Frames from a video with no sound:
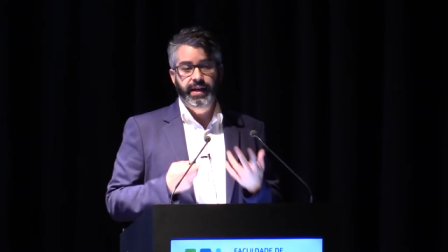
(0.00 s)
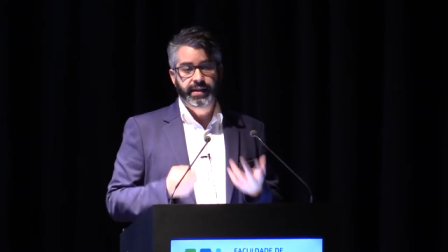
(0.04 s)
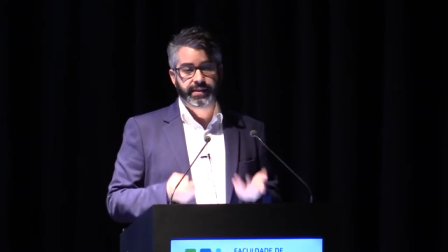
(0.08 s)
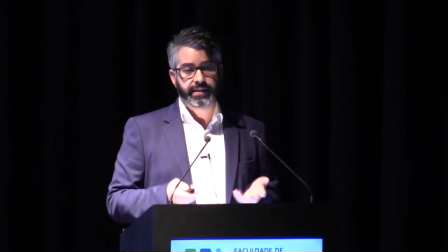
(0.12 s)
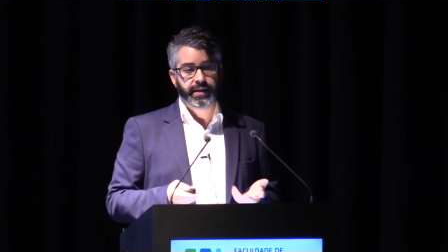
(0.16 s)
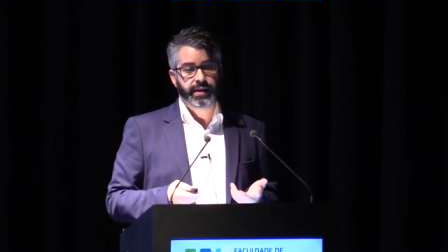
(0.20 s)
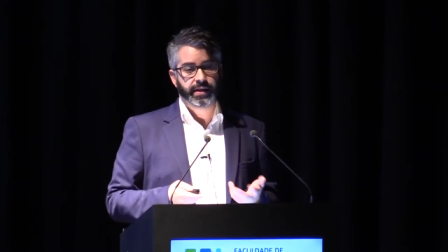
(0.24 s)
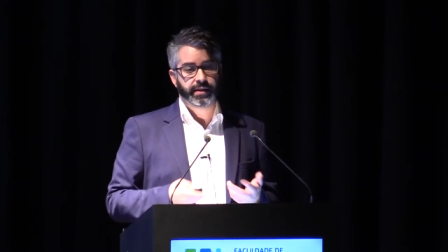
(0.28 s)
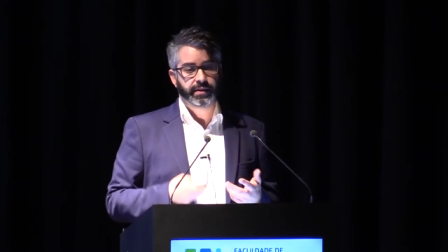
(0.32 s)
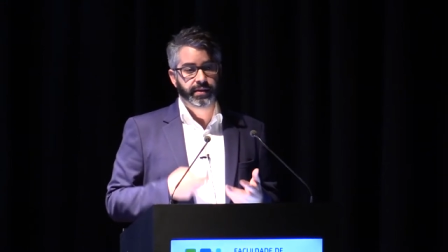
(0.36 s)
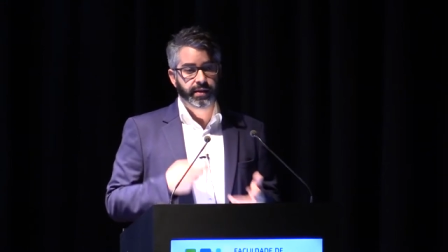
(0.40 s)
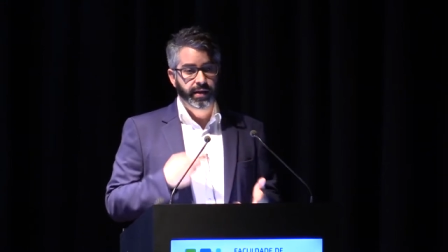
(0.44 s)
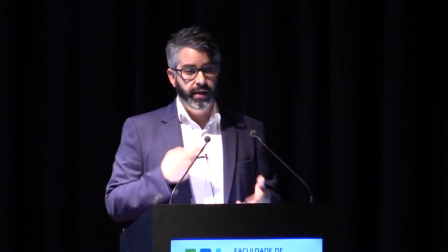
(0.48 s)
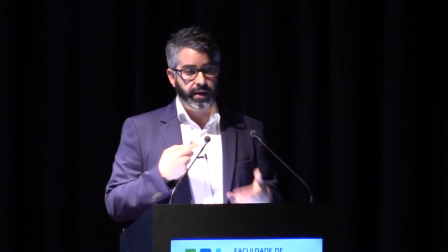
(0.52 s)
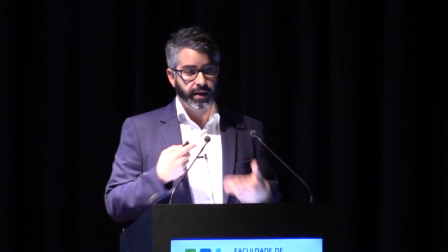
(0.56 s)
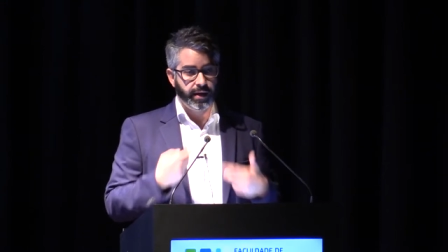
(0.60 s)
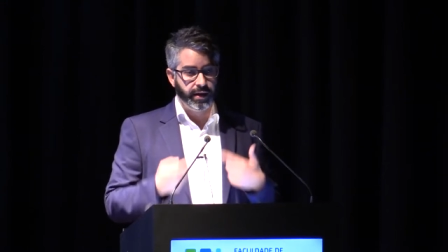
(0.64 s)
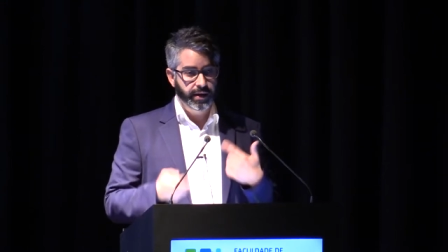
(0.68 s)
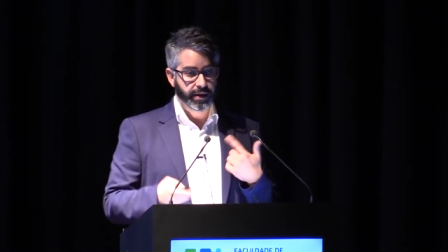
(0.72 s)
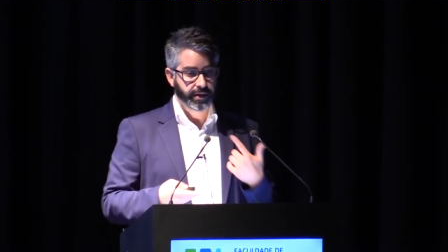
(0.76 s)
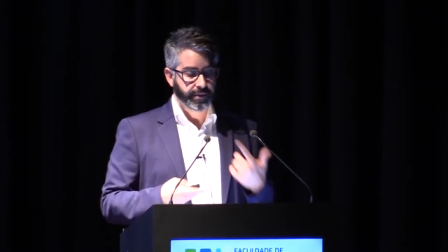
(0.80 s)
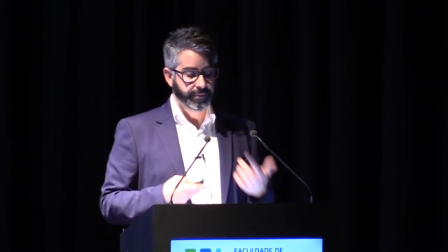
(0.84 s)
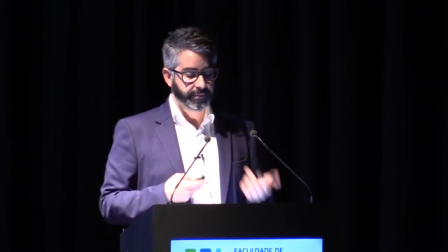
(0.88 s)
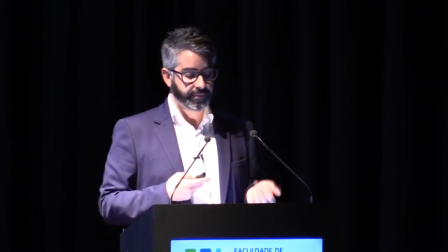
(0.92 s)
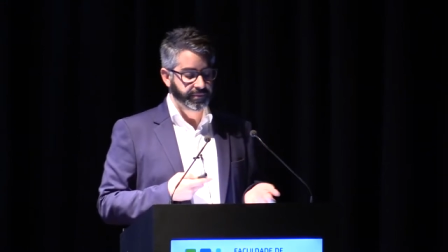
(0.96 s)
and then
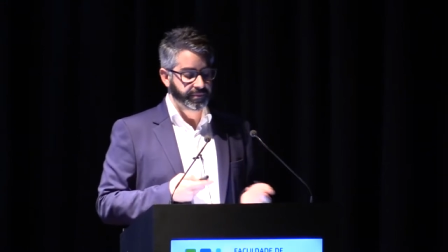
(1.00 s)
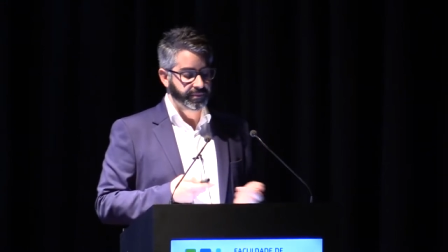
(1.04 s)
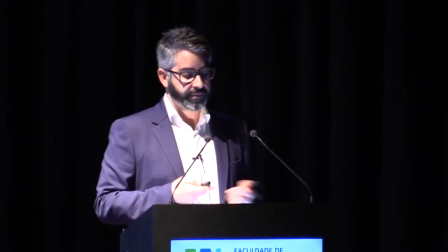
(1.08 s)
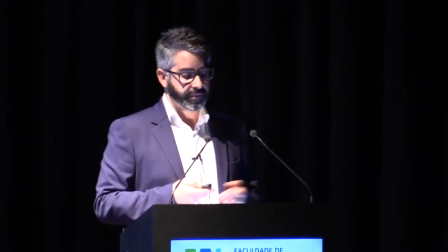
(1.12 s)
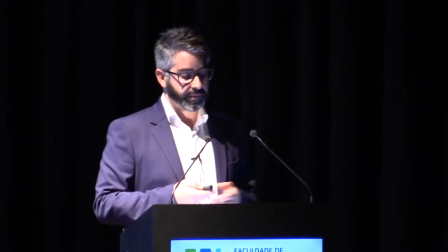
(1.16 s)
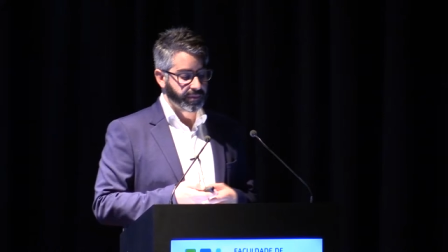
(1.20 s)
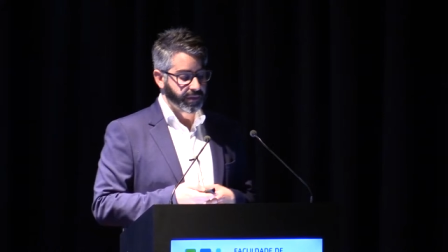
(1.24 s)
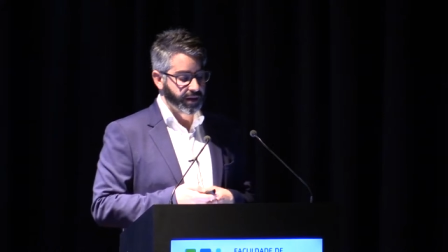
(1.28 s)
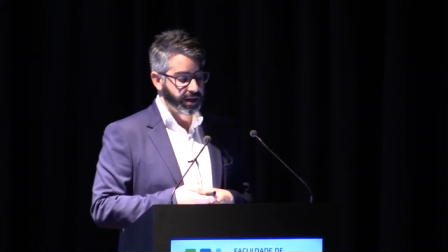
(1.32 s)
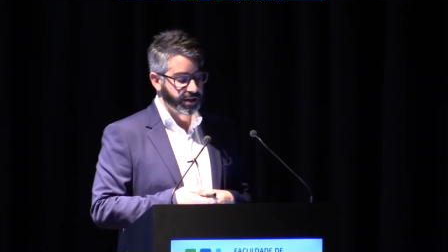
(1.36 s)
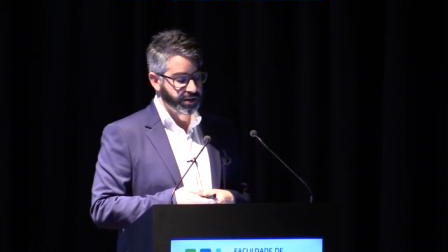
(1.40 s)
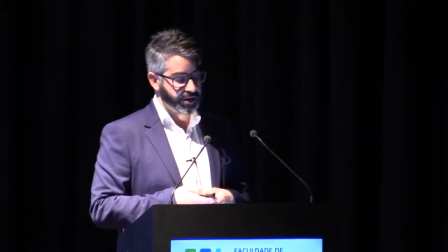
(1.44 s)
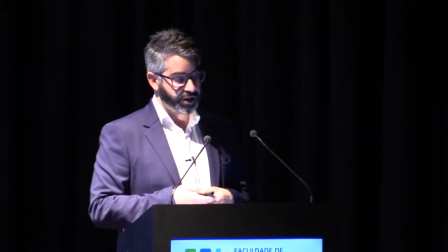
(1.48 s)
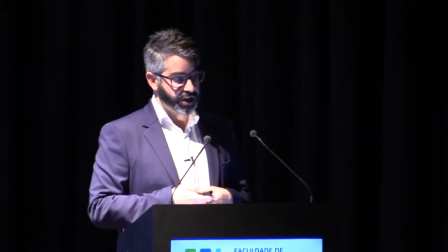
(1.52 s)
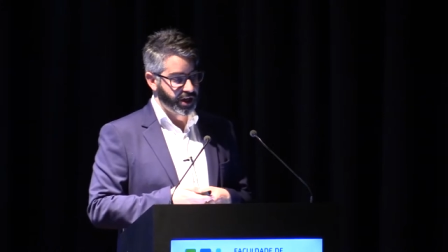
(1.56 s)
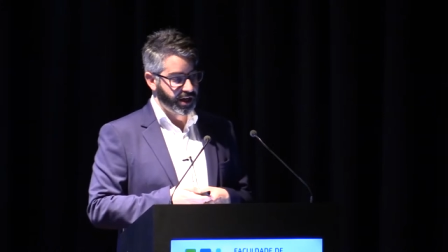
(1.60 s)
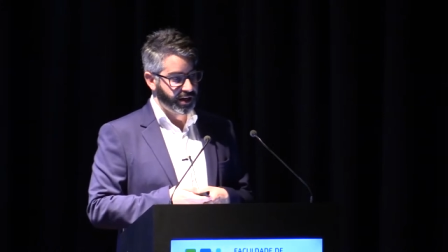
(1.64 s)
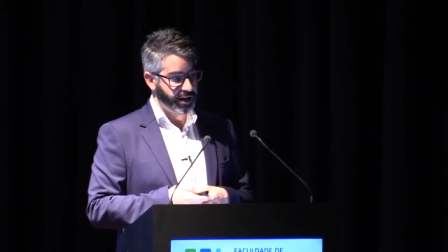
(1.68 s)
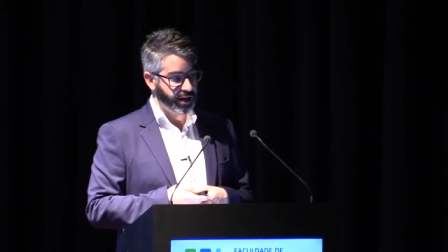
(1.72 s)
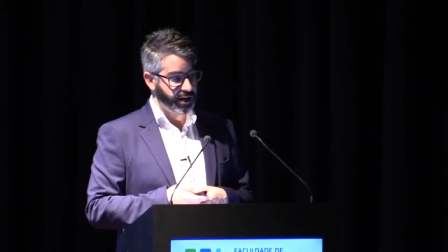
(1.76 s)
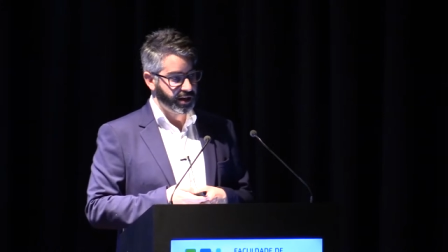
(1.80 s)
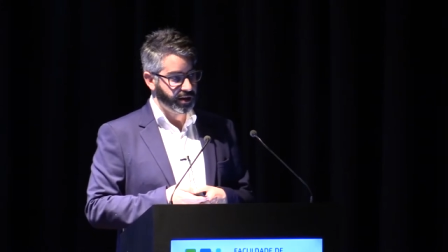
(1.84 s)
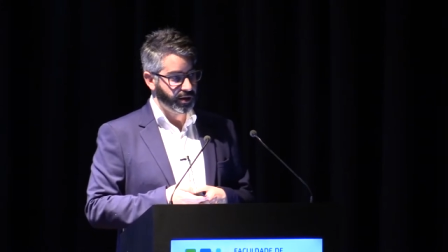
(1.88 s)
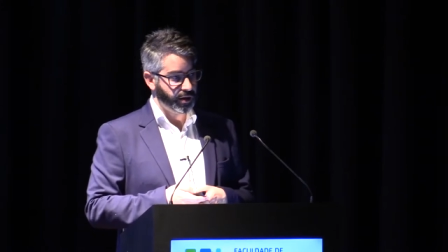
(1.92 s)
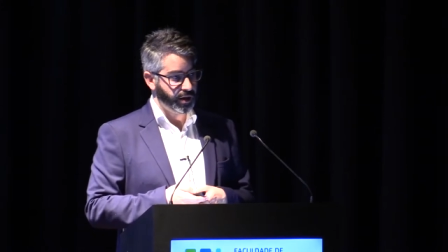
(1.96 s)

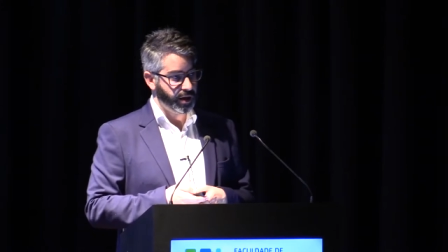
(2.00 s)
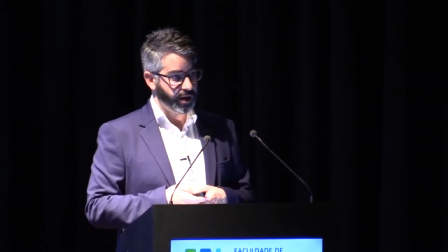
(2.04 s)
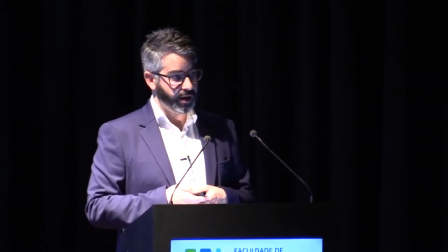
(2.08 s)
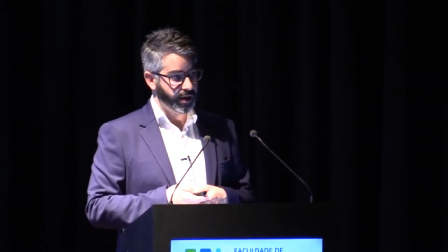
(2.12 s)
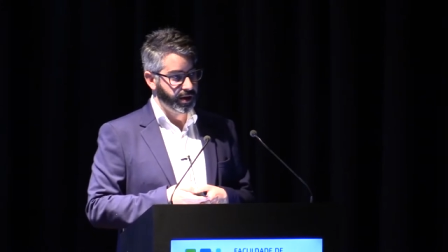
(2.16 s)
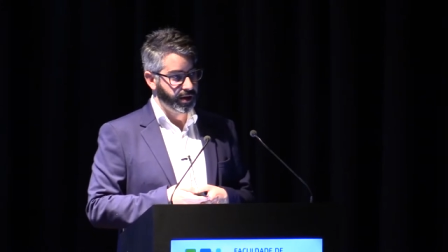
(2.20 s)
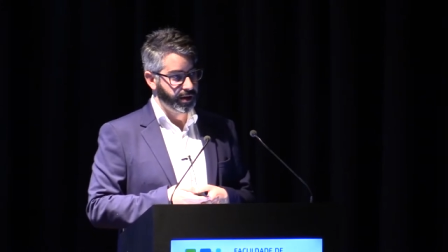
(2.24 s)
checking